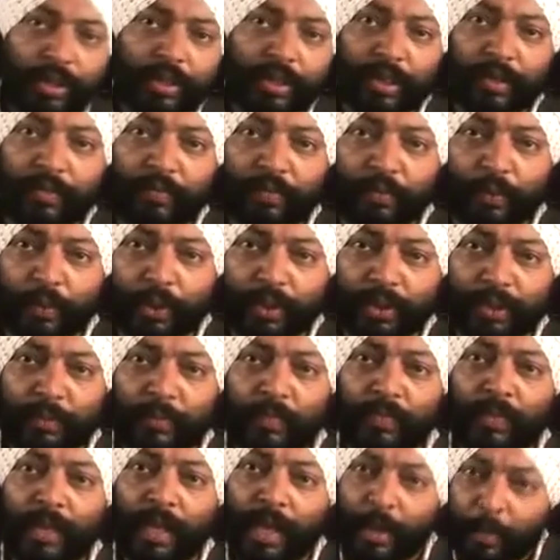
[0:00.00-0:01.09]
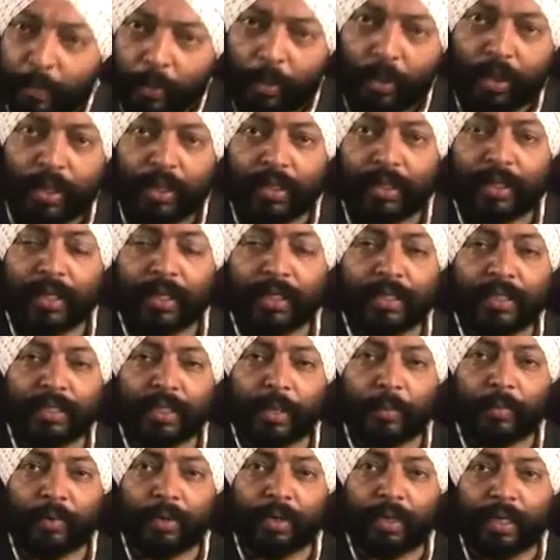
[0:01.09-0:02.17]
the chicken first and boil the rice
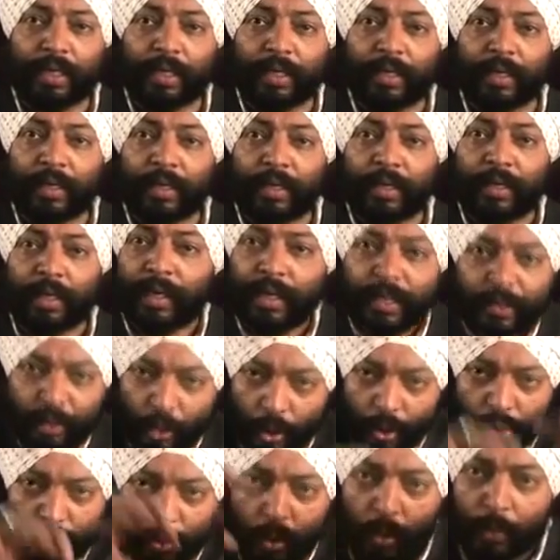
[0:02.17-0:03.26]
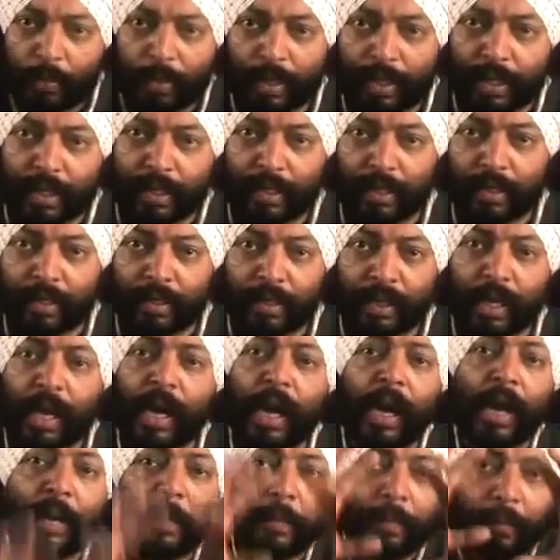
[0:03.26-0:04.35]
separately. It's all complicated.
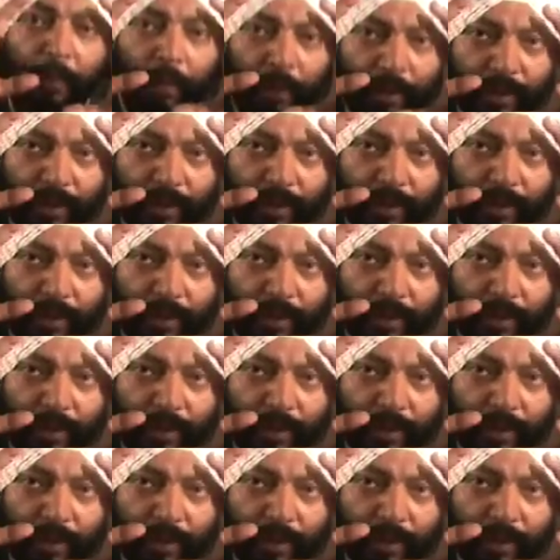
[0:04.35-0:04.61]
I'm